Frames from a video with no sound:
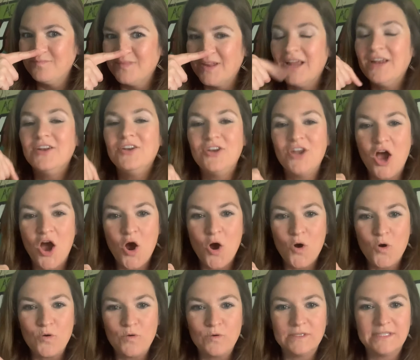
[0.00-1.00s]

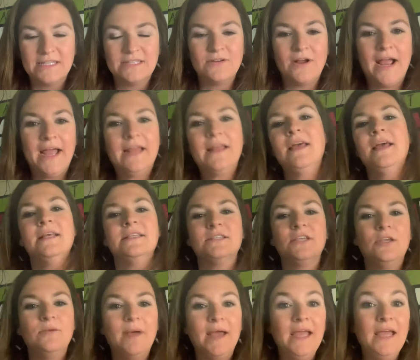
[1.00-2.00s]
nose. That's right. So
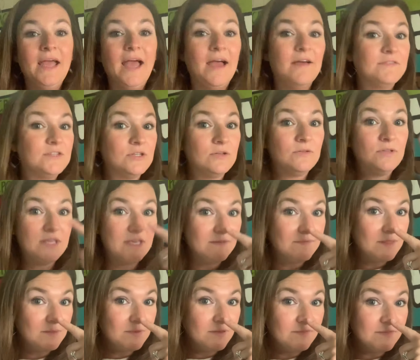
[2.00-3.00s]
you may have to give
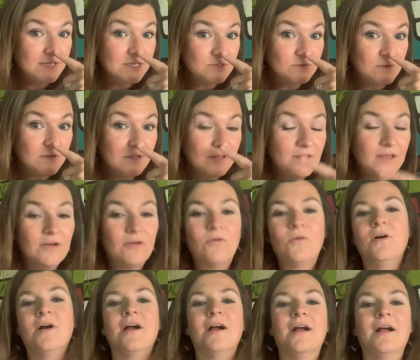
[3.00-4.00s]
them a visual
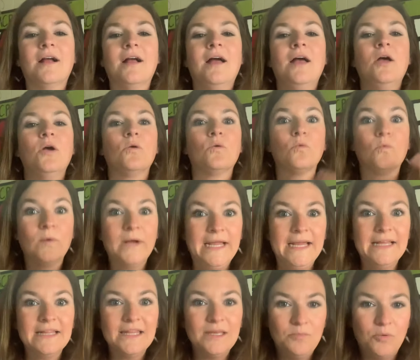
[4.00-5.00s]
or
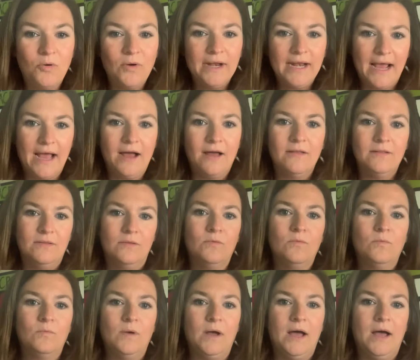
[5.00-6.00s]
really point out
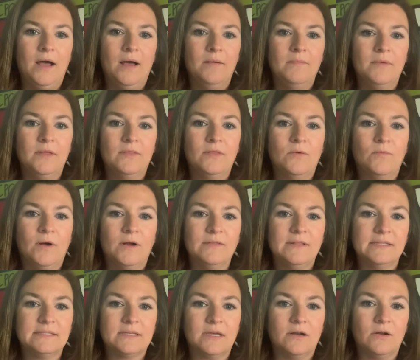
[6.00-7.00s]
the word
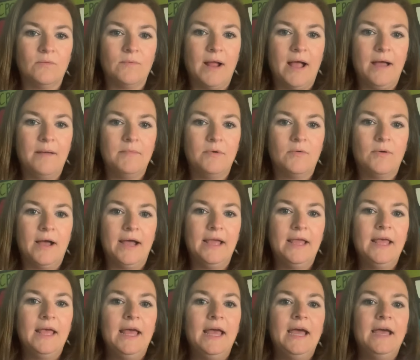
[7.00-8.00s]
that's going to rhyme, okay?
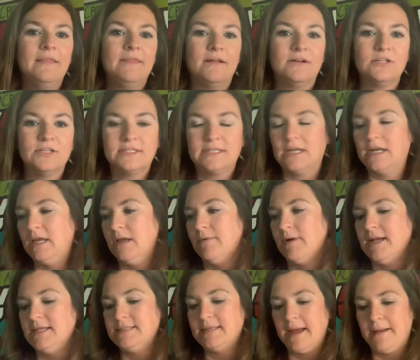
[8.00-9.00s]
And they're just going to
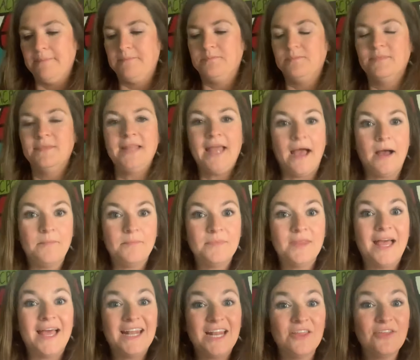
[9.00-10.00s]
erase that. Now,
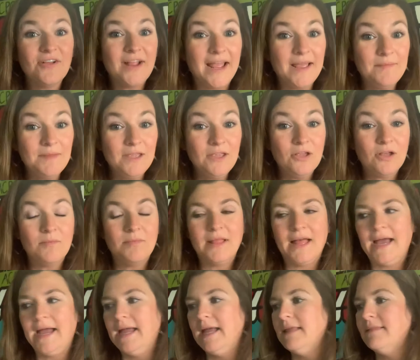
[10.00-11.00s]
another game that you can
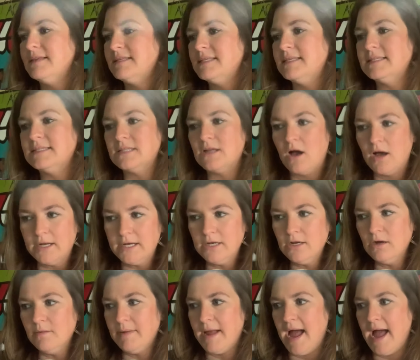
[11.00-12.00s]
play, this is not in
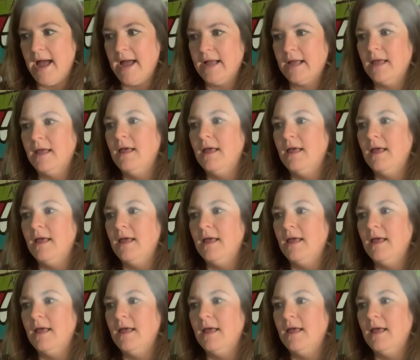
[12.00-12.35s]
your bag,